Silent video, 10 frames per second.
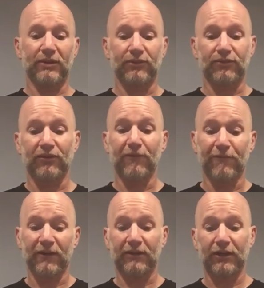It's
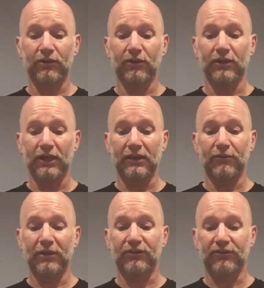very good,
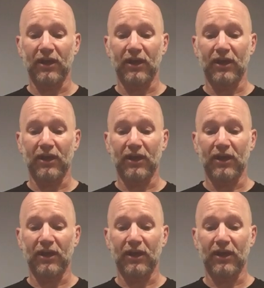and